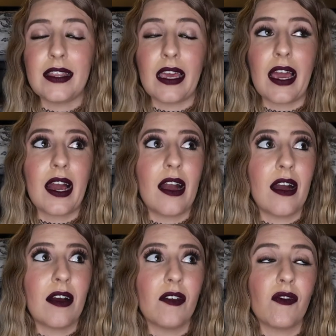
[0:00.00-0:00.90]
They
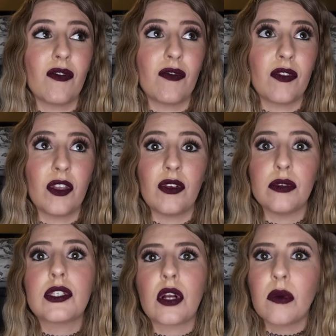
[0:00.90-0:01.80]
have the
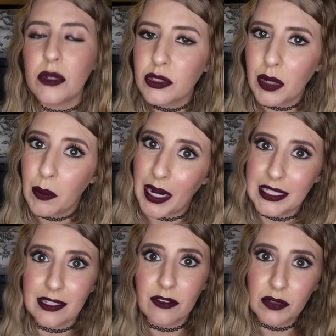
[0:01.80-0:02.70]
new Star Wars ride,
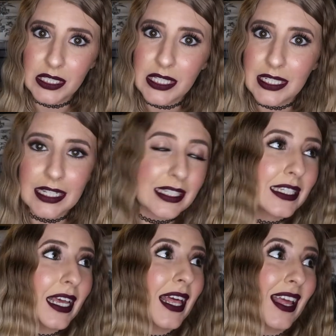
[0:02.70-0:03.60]
Rise of the
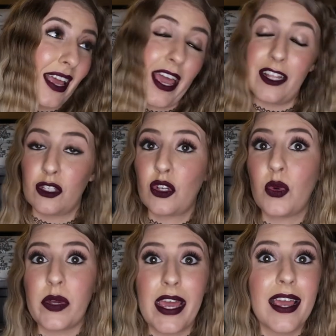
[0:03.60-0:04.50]
Resistance. It's
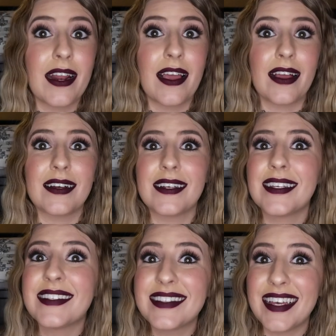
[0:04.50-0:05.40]
creating
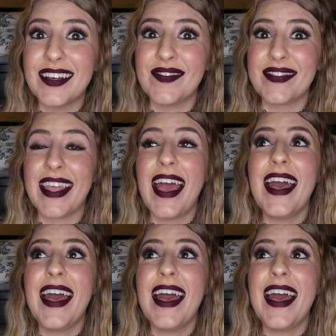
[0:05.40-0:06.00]
some